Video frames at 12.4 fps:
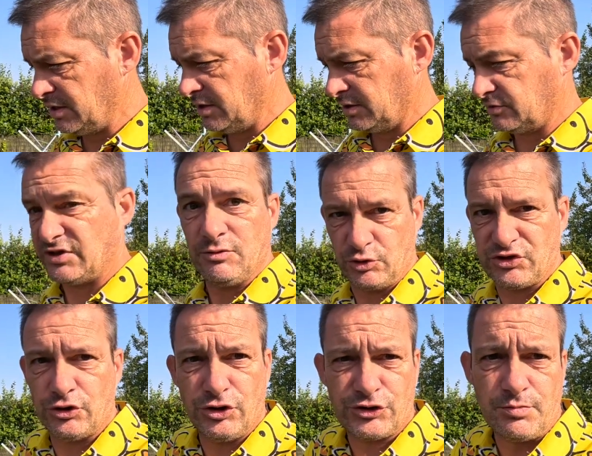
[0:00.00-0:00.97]
because it was
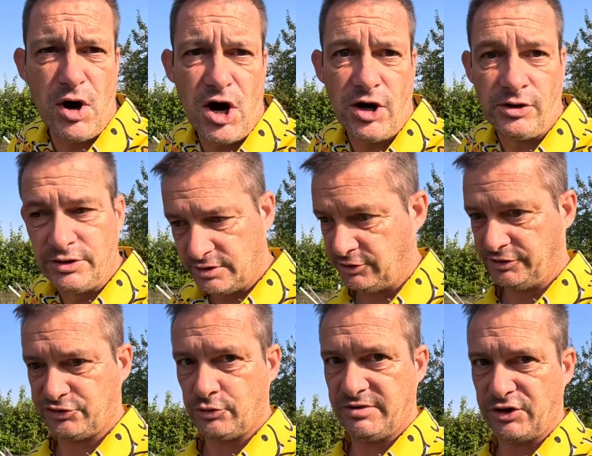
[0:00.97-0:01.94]
so small. It
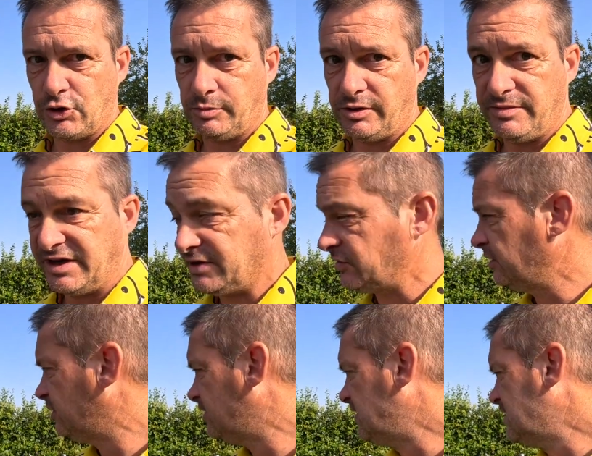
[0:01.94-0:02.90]
only took me a couple of minutes.
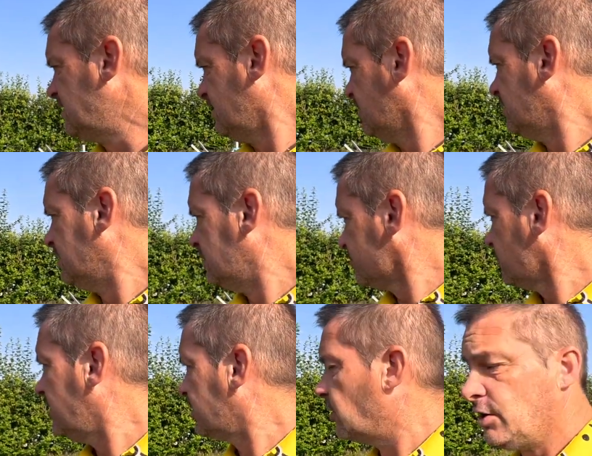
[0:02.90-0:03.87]
So
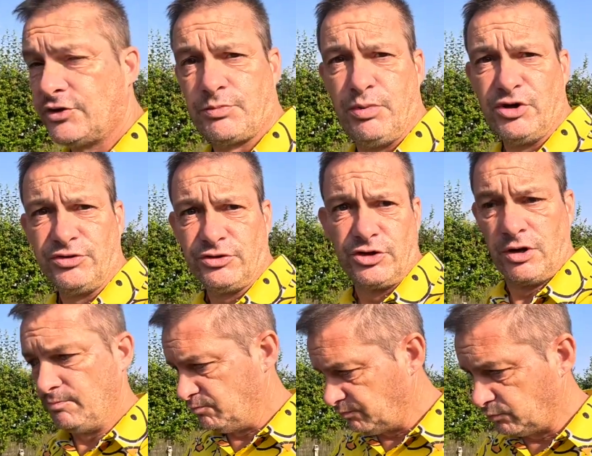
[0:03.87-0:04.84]
I got a sponge,
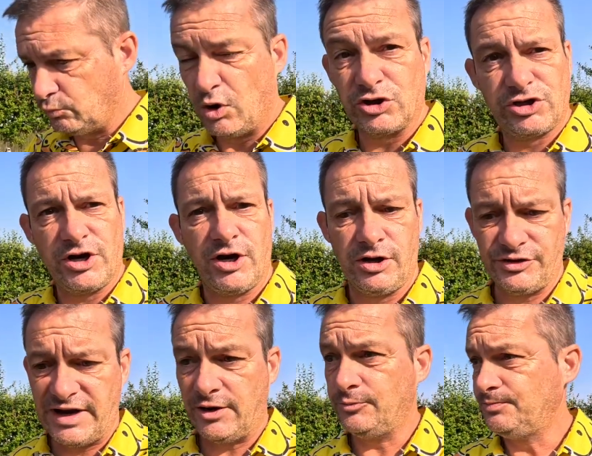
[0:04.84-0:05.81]
washed it all
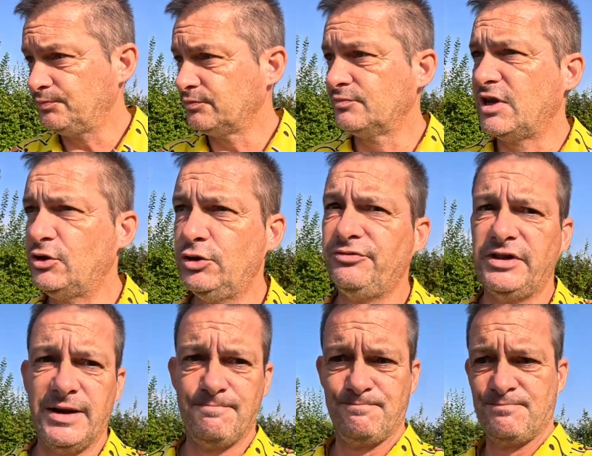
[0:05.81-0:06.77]
down.
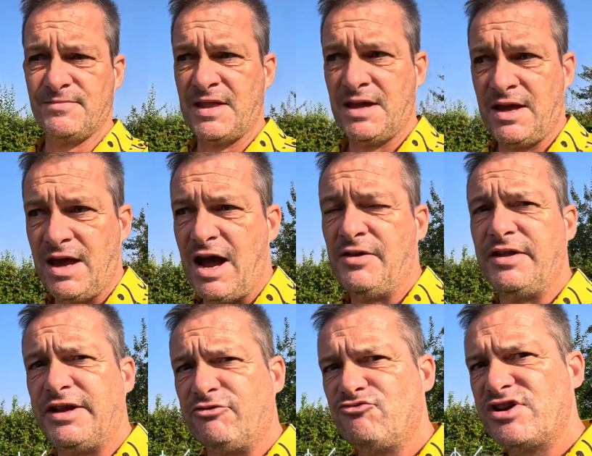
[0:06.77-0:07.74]
Lovely and
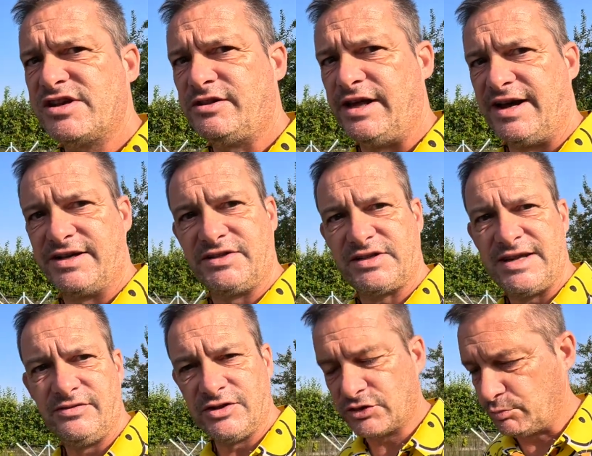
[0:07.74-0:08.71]
then I realised
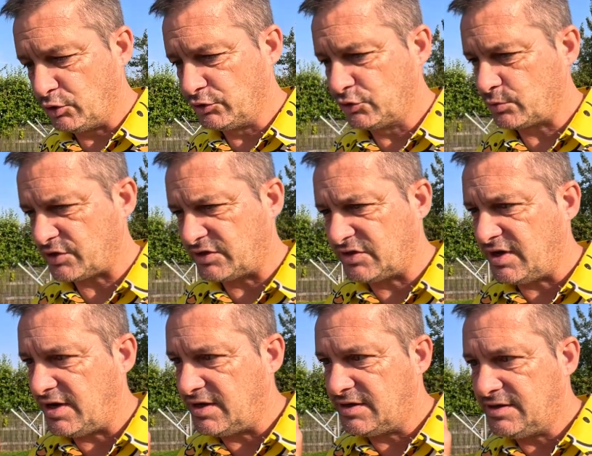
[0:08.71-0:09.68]
in the sponge was a
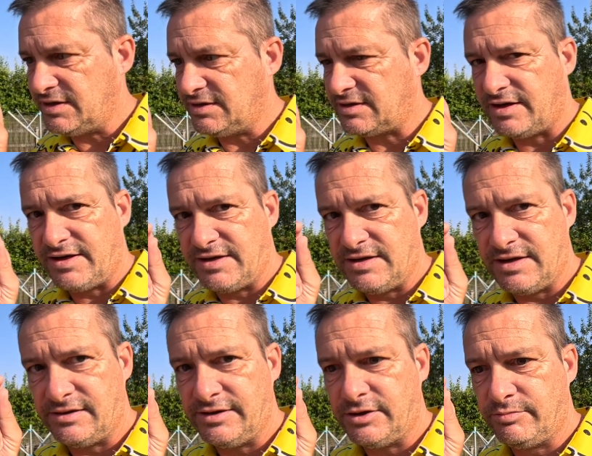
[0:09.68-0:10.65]
tiny, tiny
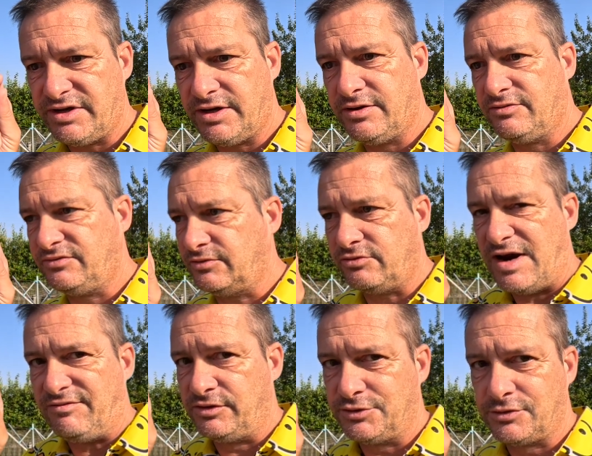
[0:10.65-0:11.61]
little bit of
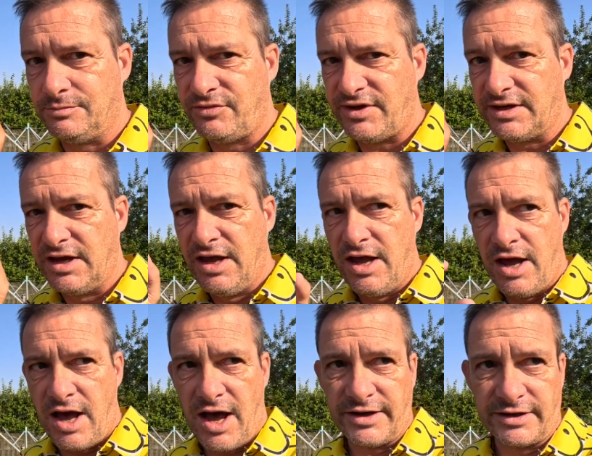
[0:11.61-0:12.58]
gravel or something,
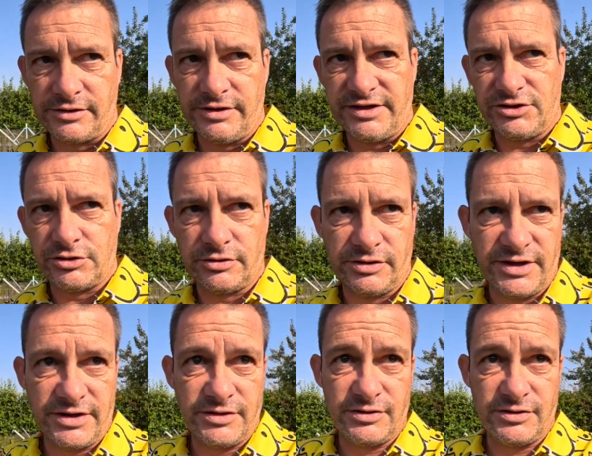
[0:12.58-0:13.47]
and I'd literally